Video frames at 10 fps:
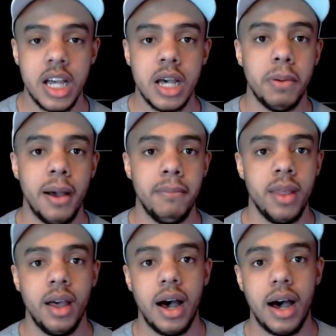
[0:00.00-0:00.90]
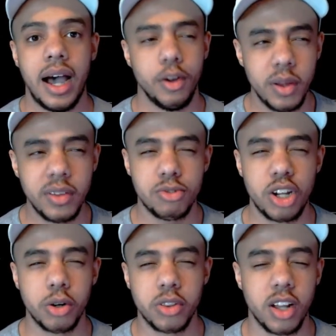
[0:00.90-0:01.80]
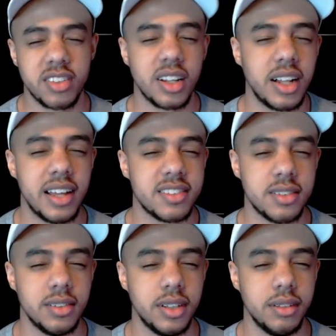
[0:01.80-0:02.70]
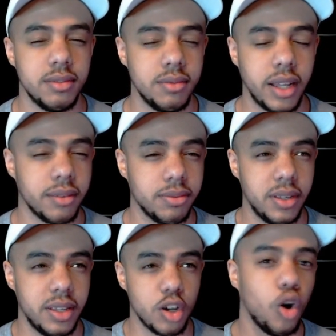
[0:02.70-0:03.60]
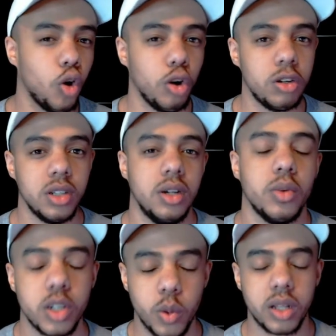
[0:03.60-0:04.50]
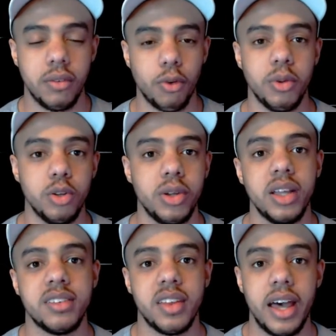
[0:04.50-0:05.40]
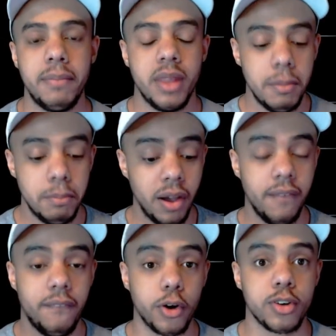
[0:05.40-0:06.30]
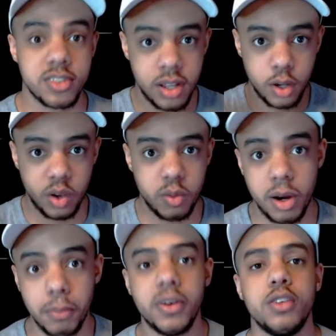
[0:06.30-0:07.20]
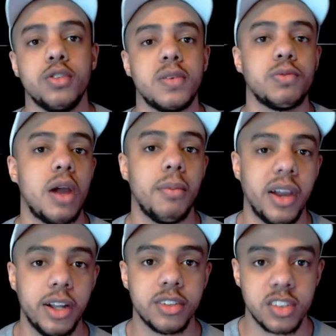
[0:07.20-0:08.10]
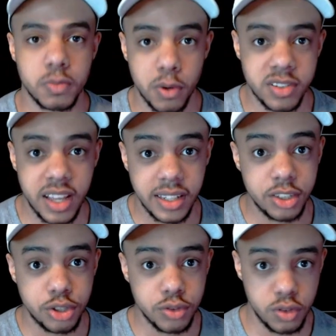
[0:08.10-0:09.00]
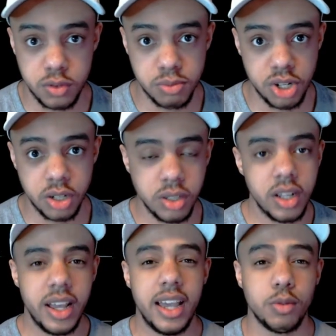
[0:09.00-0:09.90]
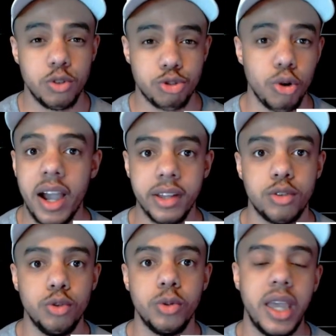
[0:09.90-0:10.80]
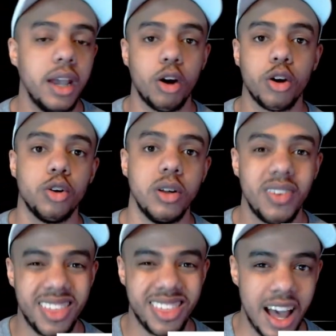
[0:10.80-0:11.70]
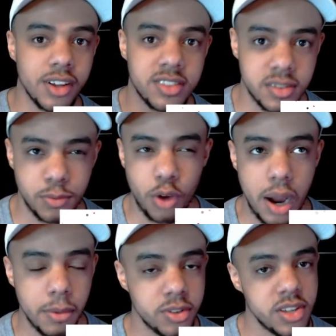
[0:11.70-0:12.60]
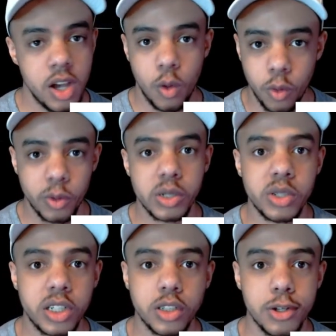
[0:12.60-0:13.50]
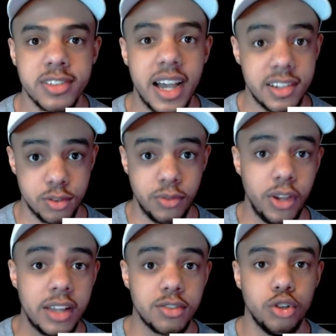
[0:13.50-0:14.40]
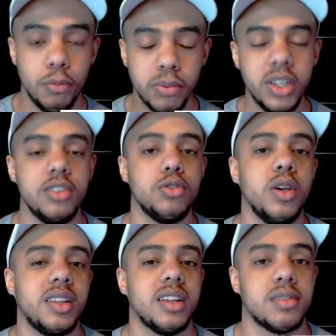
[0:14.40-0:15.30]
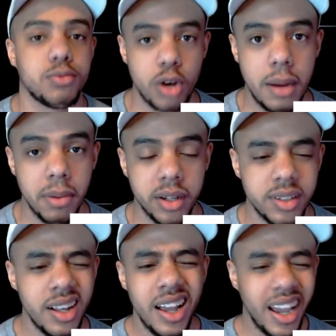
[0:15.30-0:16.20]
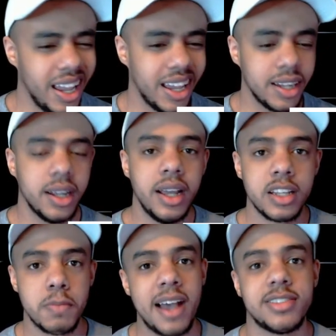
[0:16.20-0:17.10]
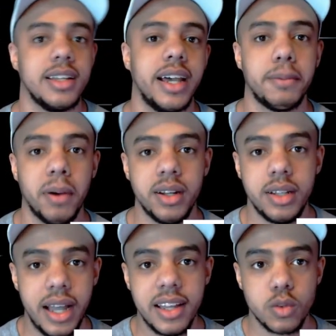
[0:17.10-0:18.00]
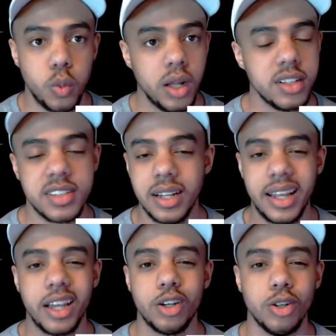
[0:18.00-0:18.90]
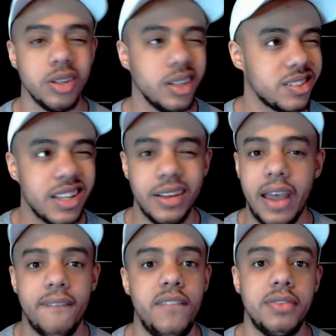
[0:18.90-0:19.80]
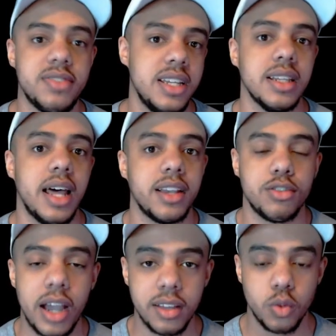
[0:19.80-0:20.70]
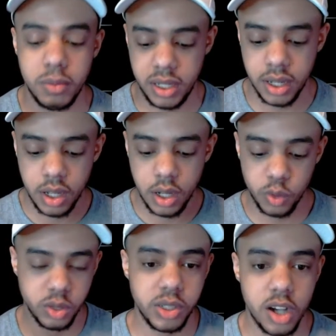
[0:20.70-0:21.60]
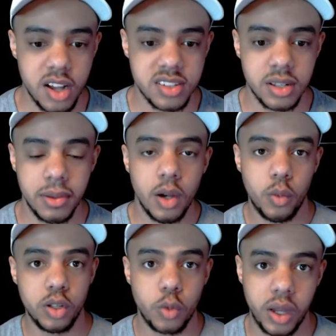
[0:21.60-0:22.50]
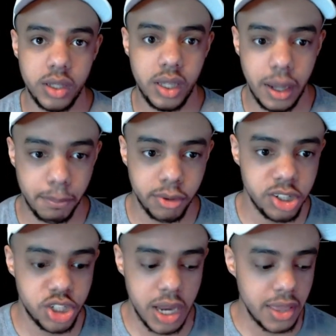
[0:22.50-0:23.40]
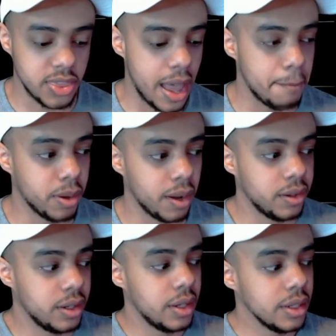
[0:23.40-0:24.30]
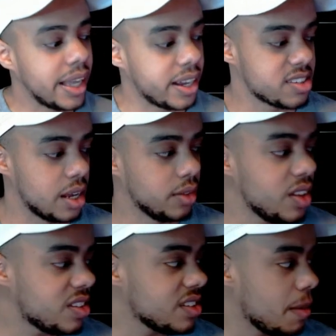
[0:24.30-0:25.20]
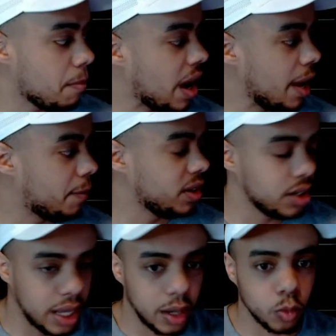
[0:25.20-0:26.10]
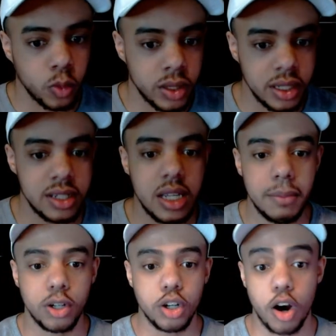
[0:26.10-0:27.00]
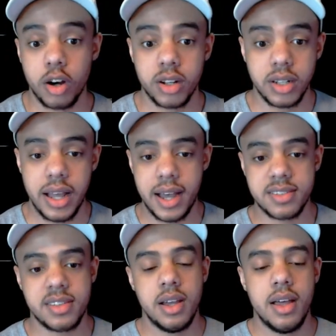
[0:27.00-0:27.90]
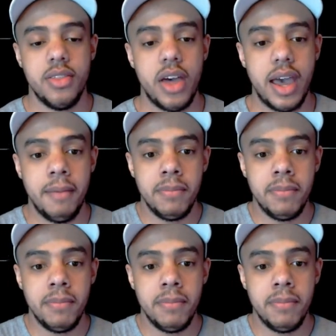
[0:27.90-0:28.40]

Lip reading: But I do have some general thoughts on the class and like as a whole, really quickly before we do get into that. But first, quick reminder, please do subscribe right here to the Sports Headline Show's YouTube channel as we try to hit our goal of 1,000 subscribers. We're really close, guys. So if you guys are new, please do hit that subscribe button and smash that like button as well. Let's set a like goal. Let's set it at 15 likes. You guys would be really awesome. Would greatly appreciate that. But like I said, this is, in my opinion, a really deep guard class that